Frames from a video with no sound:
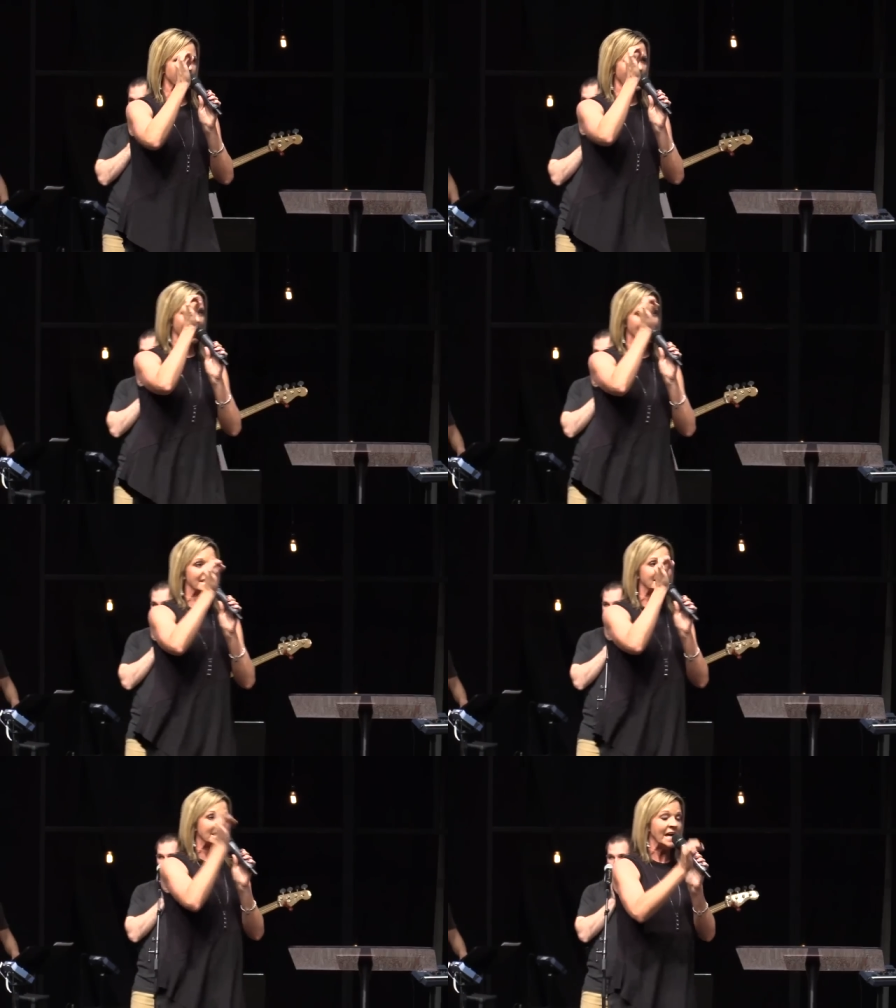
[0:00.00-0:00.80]
been
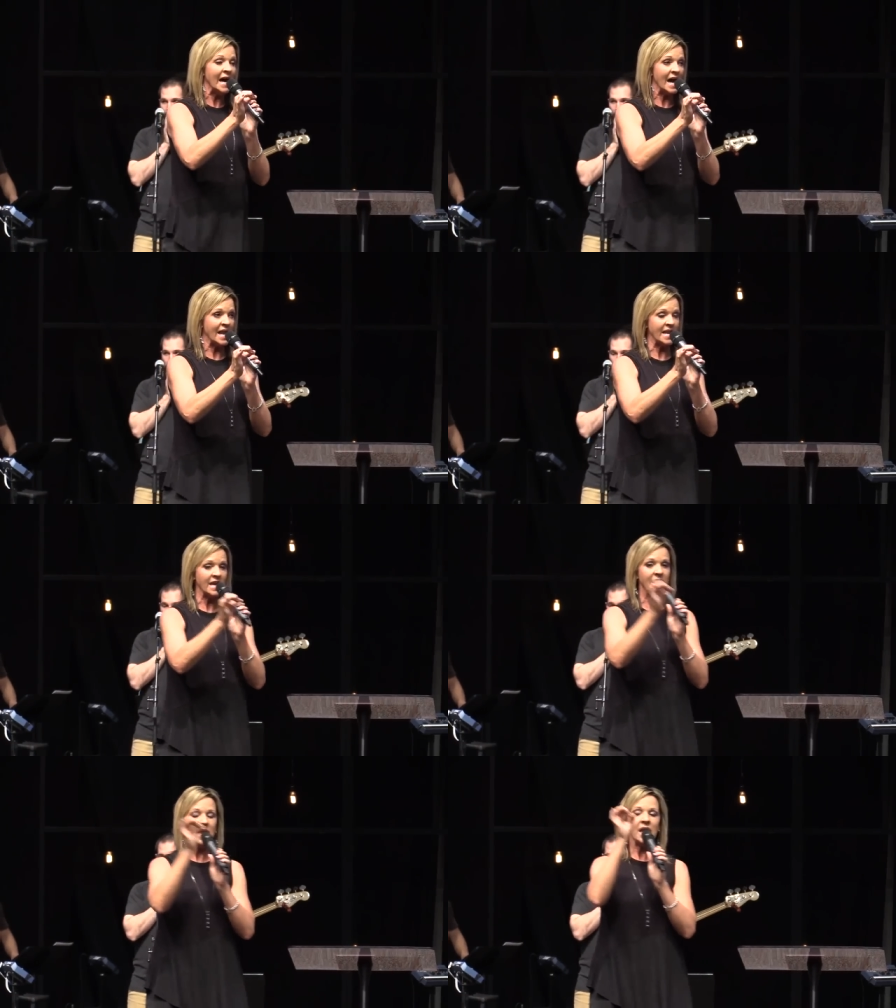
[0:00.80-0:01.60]

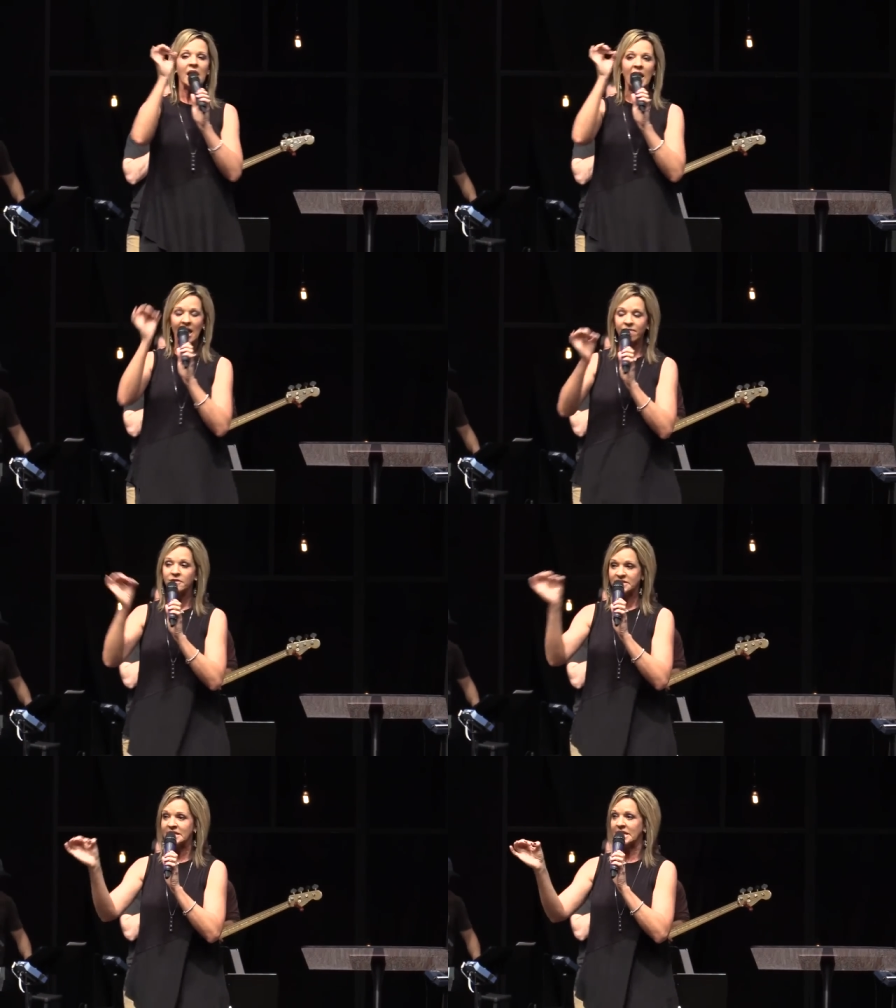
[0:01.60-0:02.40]
undone
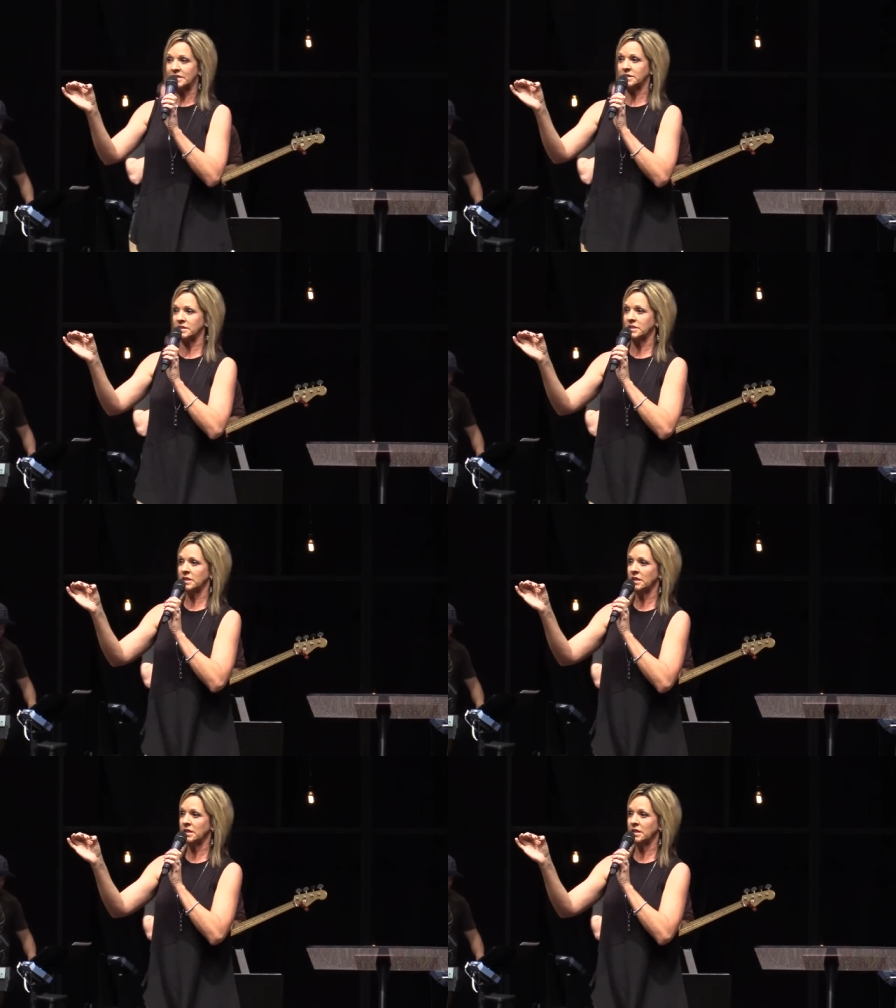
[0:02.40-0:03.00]
ever since.